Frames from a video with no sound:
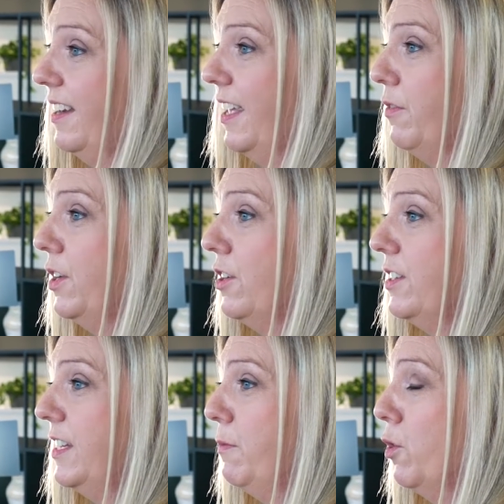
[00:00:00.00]
and given her
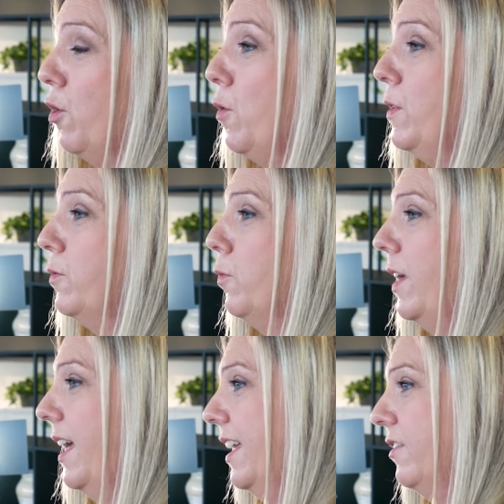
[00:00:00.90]
team are always
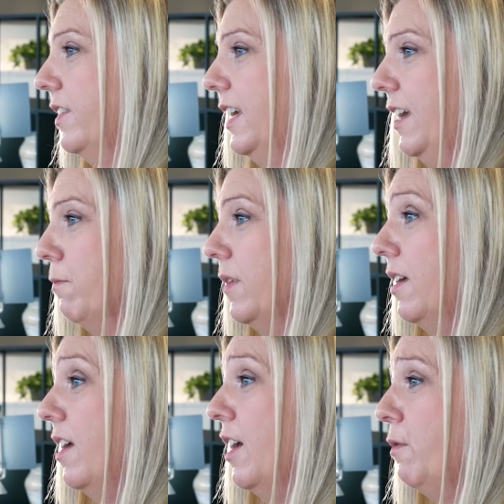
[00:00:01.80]
way ahead of the game,
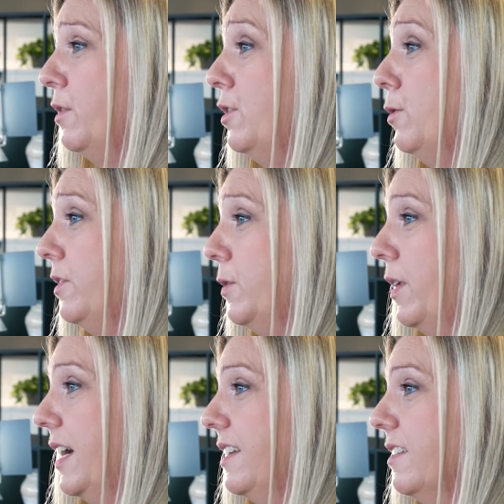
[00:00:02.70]
it was no
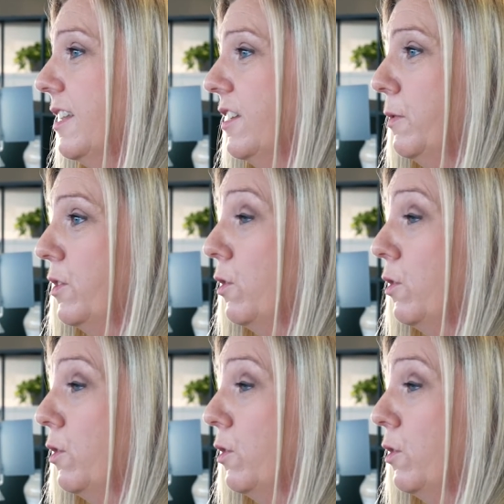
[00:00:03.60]
surprise that this was